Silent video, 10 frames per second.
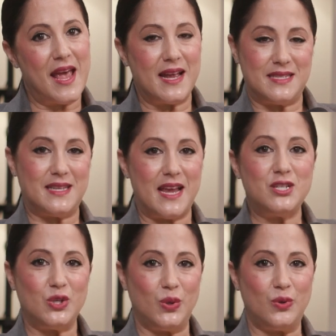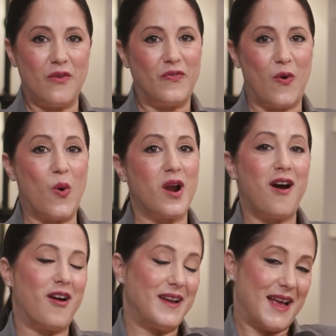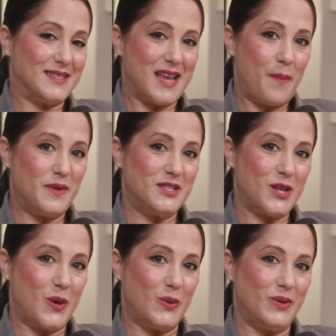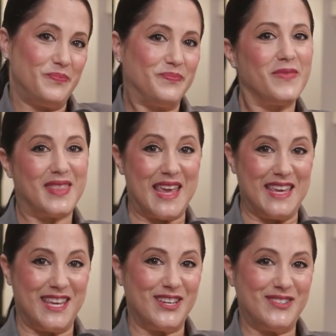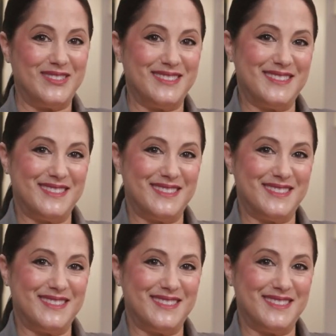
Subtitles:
And stay tuned for our next episode. Thank you.